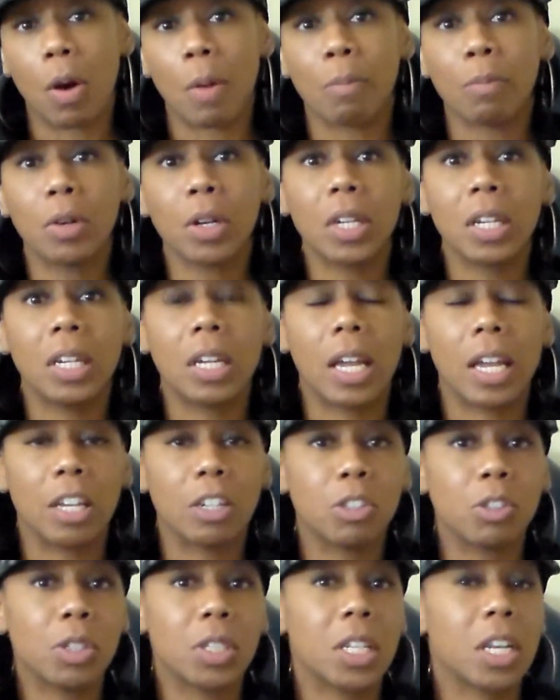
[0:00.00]
I'm really
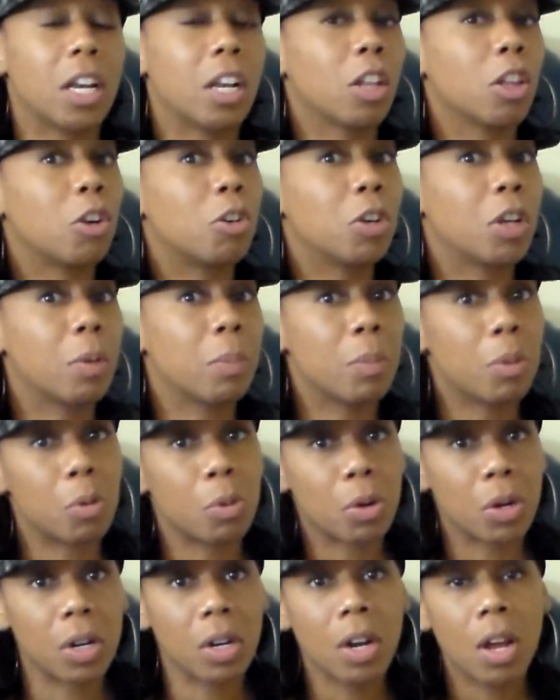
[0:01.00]
interested in learning
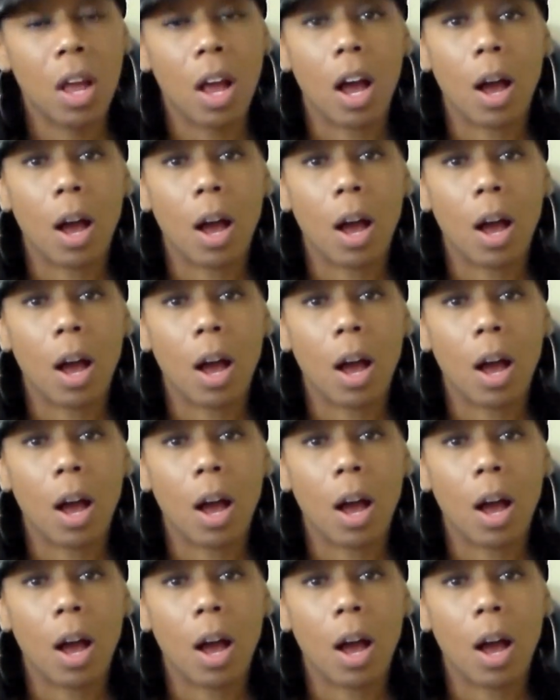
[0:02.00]
more.